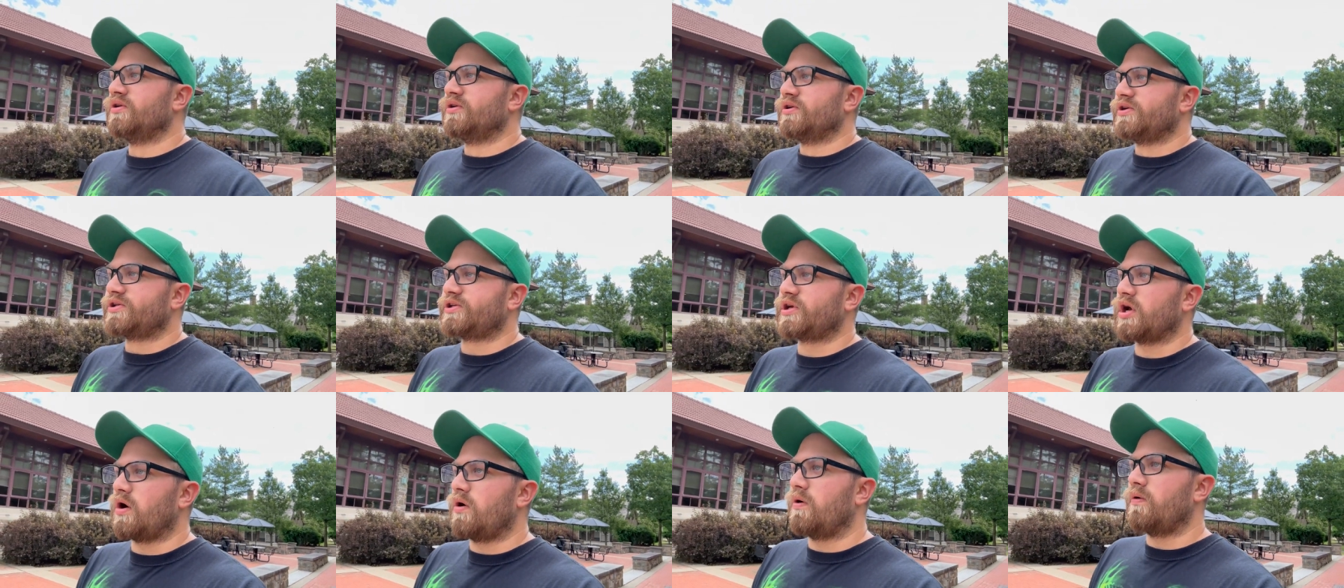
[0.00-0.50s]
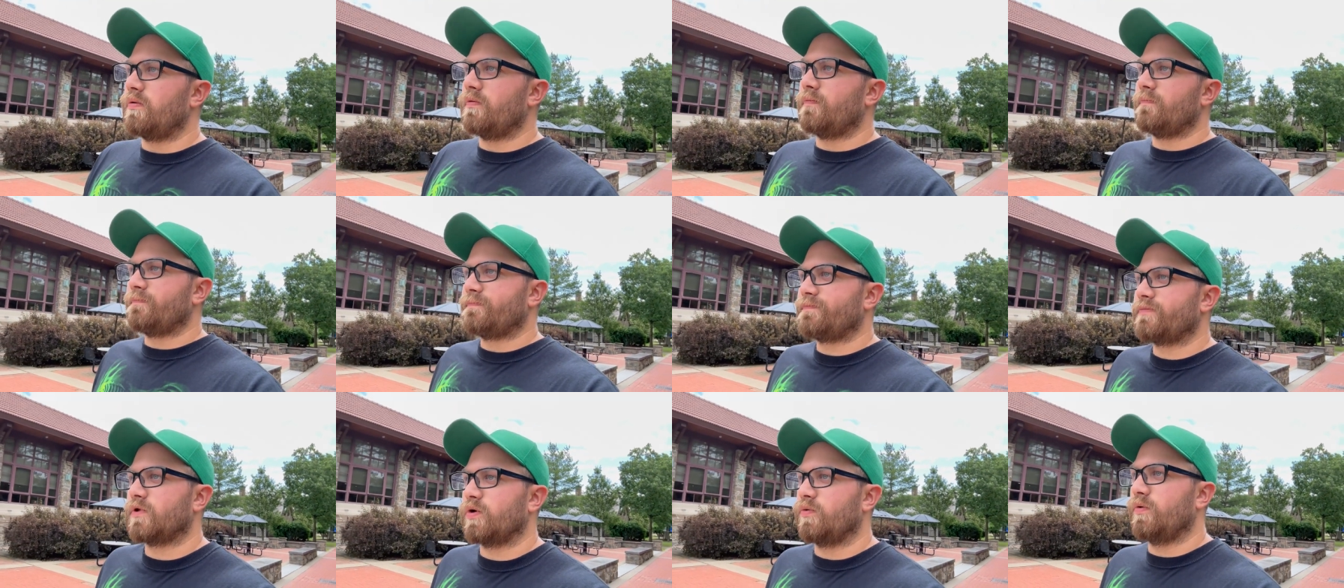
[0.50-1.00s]
So
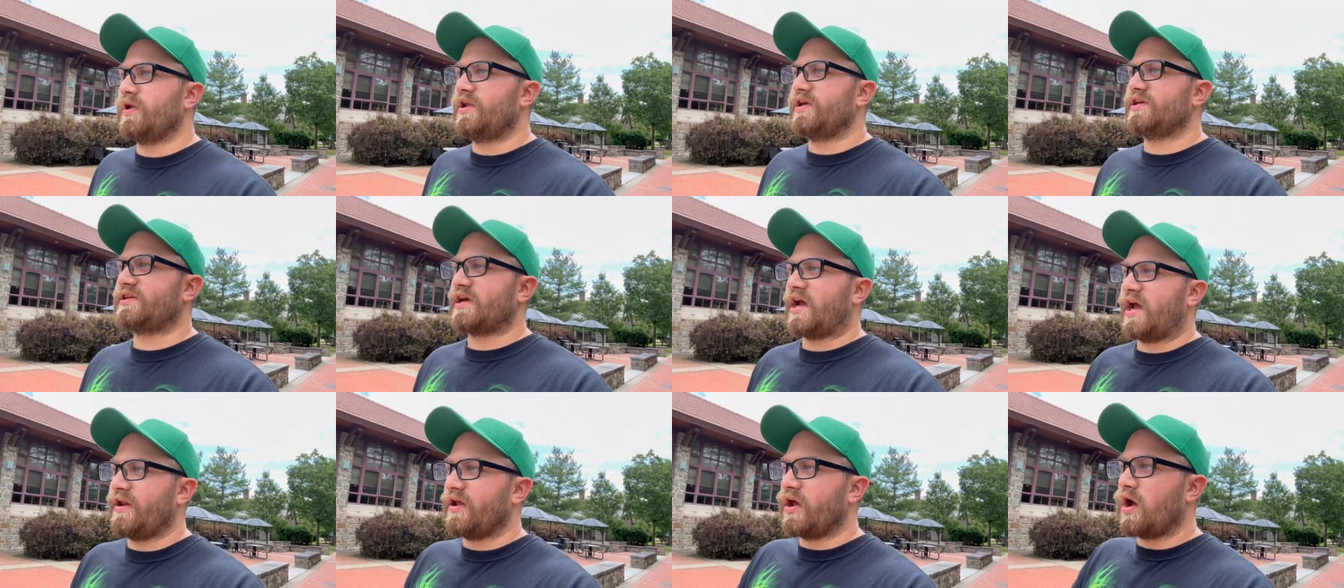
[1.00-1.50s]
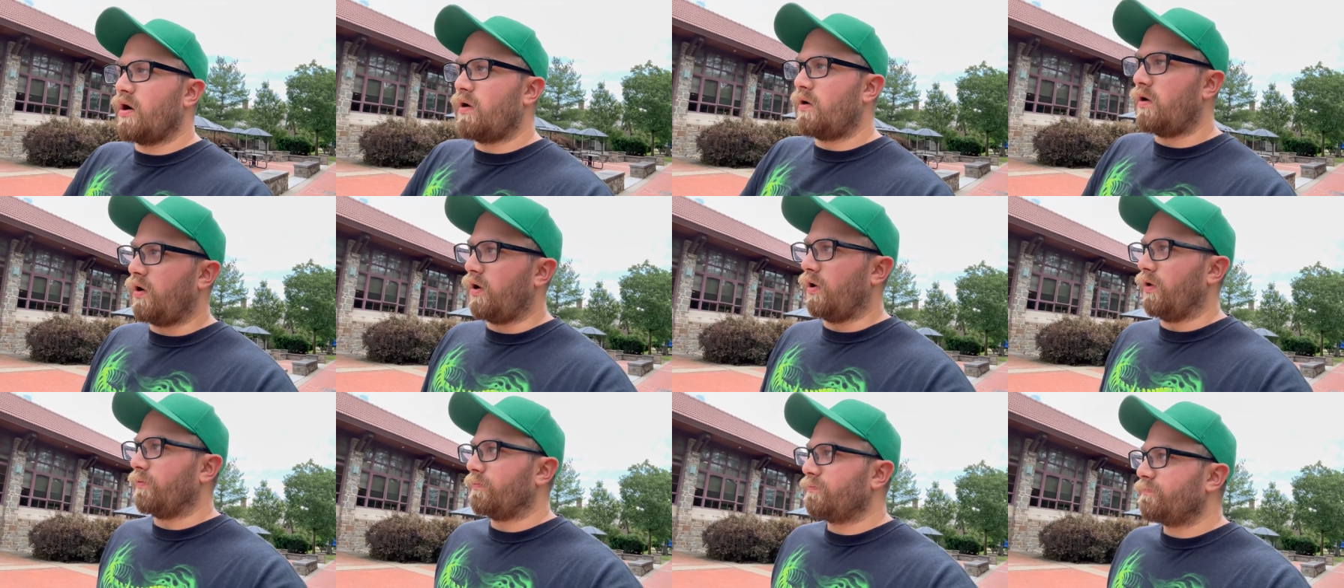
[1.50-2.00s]
we decided to go
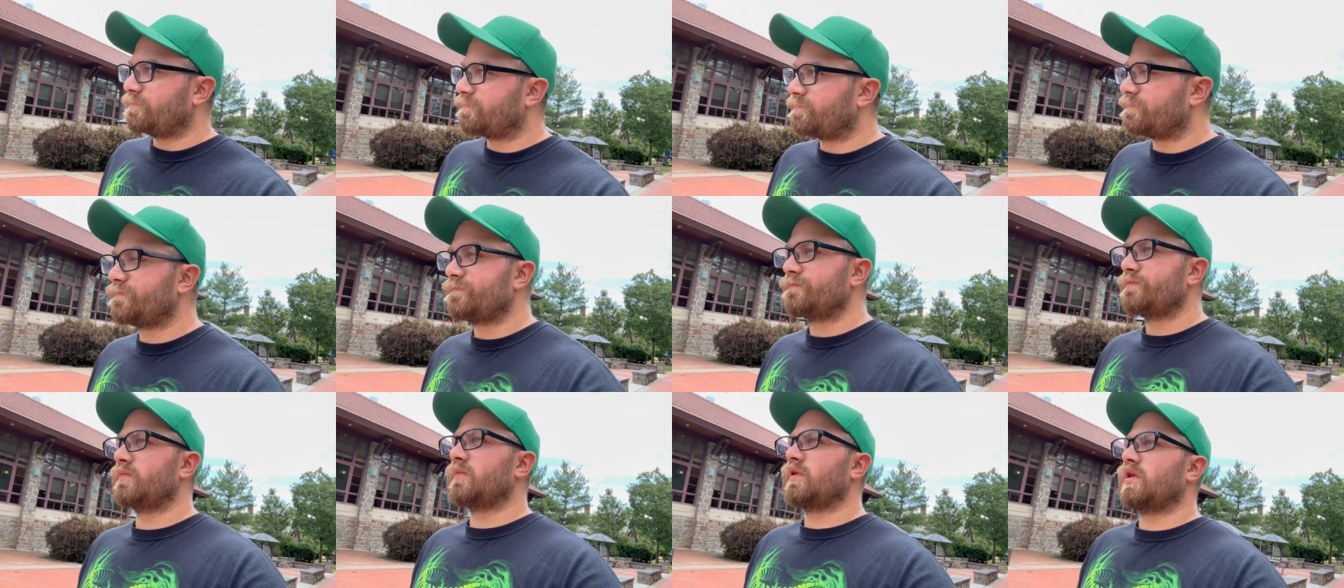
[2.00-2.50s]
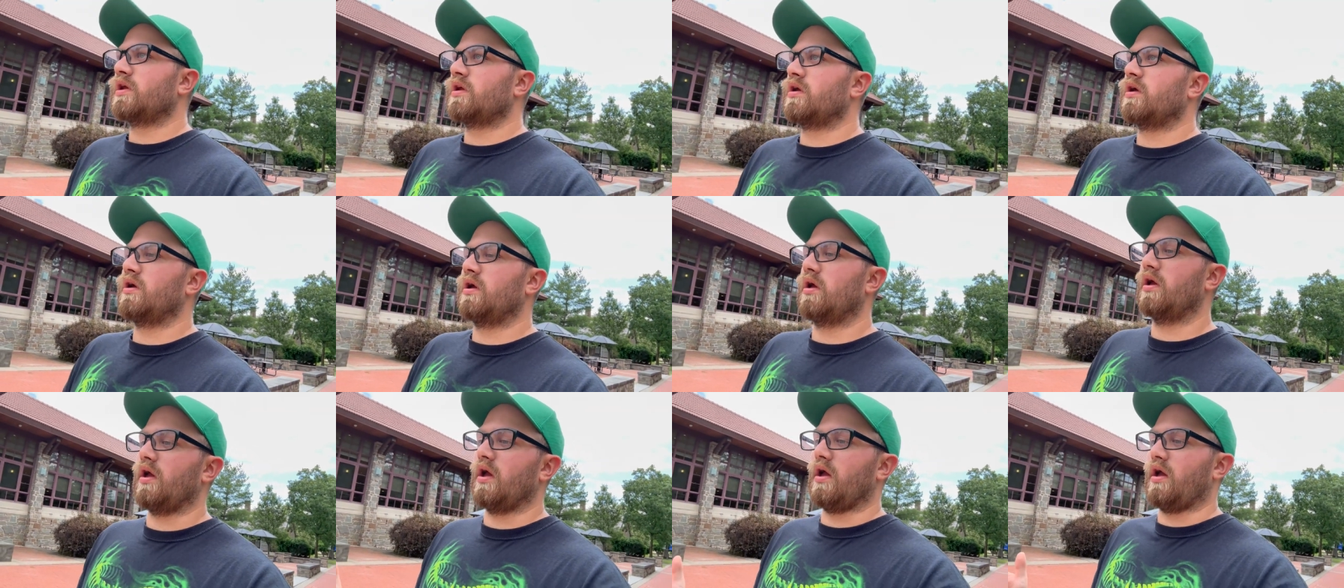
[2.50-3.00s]
home,
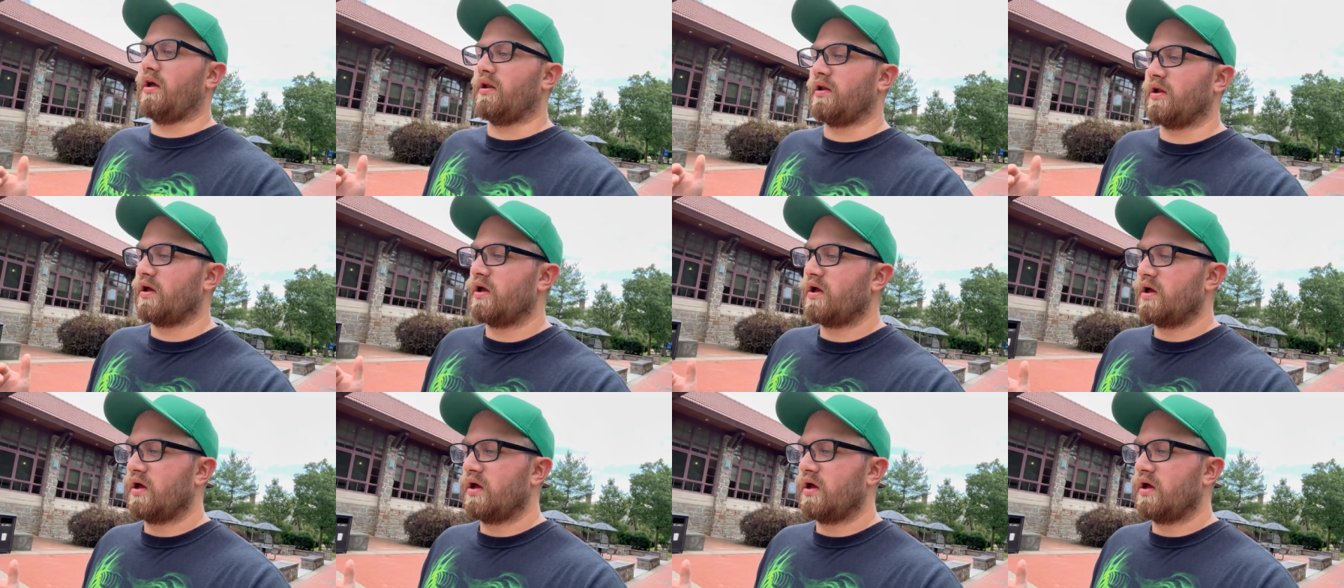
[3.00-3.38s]
and